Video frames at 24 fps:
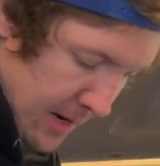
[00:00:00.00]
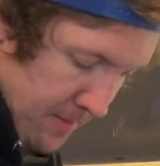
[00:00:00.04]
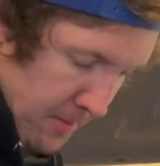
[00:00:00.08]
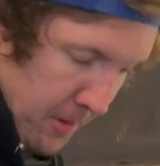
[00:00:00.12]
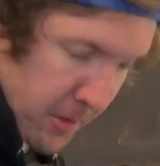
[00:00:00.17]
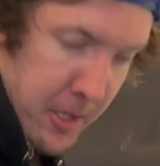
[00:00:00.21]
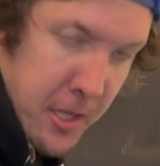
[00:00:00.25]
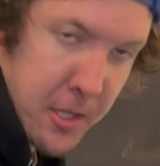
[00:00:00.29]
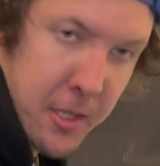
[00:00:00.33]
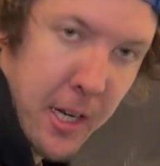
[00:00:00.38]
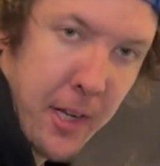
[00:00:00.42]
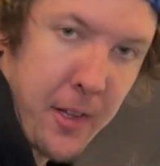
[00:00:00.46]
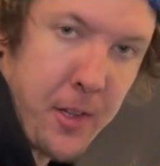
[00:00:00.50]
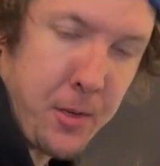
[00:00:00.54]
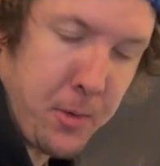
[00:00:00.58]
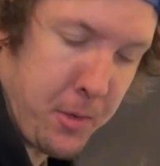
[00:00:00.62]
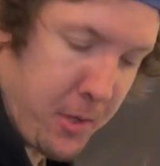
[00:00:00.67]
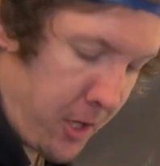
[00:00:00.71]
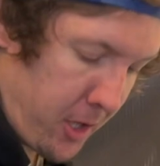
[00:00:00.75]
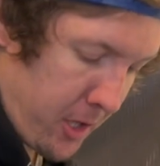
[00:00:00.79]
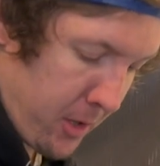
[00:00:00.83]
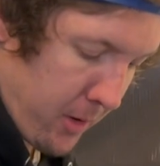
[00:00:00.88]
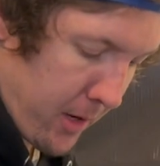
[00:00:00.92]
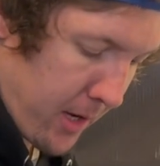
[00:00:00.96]
not going to tighten this one
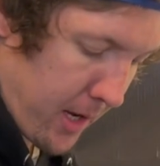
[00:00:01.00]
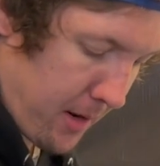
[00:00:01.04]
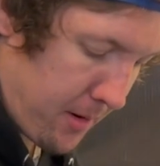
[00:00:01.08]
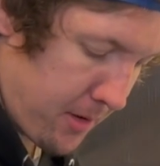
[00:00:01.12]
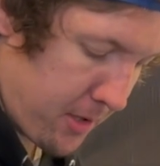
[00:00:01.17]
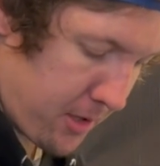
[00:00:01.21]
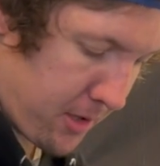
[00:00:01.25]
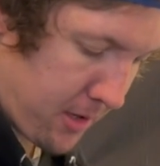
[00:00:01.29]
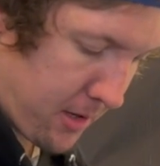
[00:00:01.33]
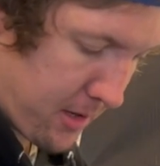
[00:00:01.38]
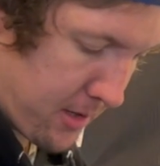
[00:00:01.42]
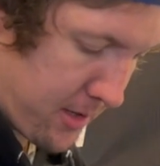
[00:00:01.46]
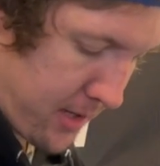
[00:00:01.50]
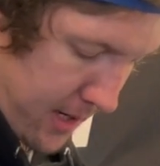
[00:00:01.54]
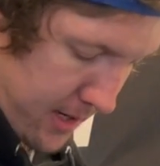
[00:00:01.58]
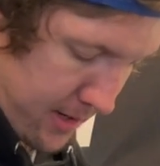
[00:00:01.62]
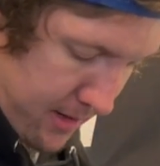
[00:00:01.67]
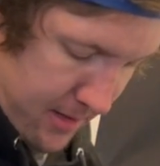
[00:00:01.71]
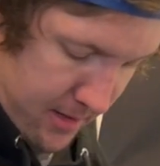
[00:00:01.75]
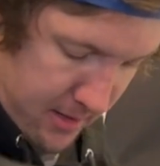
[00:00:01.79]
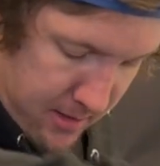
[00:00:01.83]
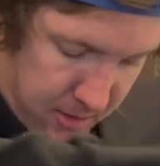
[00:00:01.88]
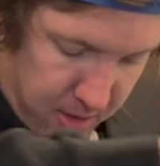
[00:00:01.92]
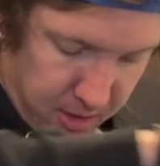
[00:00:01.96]
all the way, I'm just going to tighten
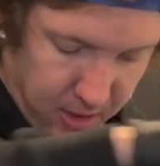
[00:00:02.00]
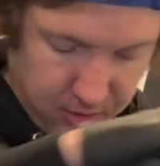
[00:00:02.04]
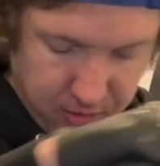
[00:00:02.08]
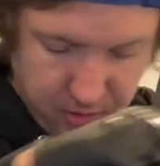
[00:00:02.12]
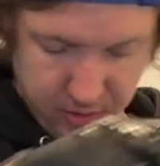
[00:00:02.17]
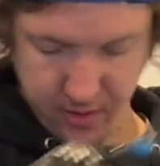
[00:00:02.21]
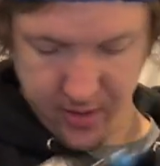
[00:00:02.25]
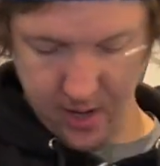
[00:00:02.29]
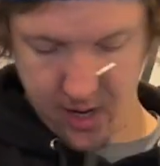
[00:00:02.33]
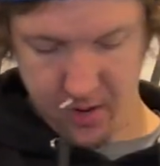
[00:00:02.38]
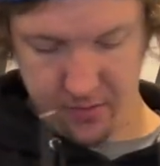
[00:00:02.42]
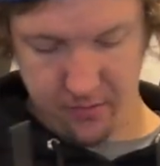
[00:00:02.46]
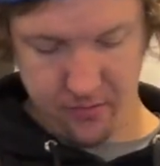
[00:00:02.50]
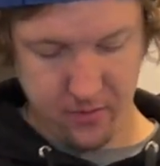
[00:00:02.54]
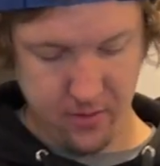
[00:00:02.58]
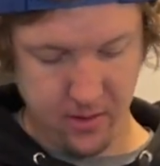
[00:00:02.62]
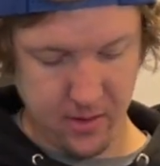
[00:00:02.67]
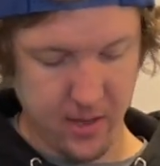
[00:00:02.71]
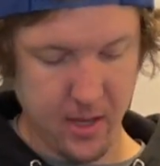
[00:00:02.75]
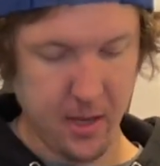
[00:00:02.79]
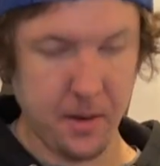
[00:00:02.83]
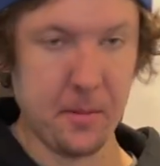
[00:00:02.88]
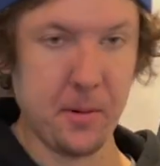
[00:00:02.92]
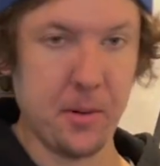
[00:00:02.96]
it just enough,
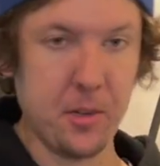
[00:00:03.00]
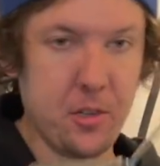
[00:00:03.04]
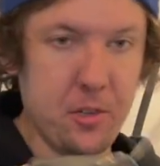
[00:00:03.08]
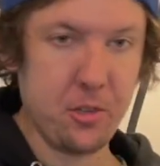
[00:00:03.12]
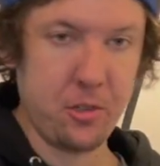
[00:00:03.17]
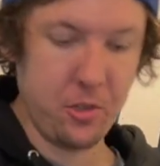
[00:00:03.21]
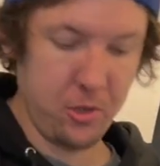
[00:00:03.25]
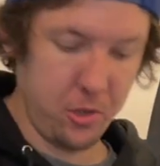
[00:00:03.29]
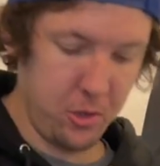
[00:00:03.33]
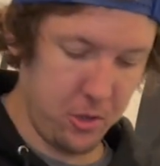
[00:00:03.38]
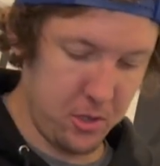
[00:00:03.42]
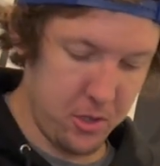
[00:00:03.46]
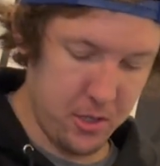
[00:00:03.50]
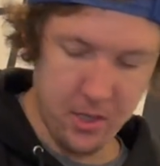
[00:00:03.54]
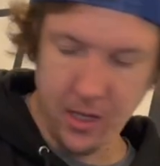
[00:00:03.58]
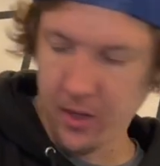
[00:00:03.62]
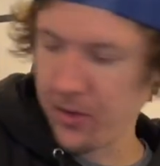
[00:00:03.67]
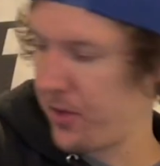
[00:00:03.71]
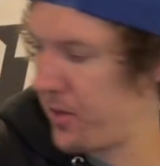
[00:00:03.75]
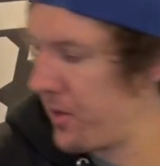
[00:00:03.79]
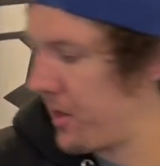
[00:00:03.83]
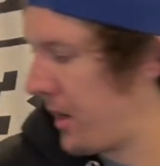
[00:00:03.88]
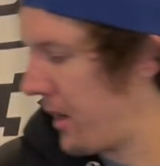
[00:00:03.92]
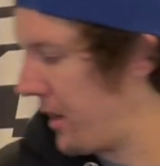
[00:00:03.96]
and then we'll just do this
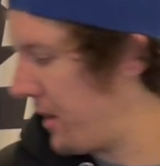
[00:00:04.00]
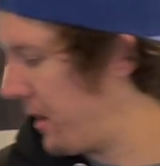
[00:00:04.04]
other side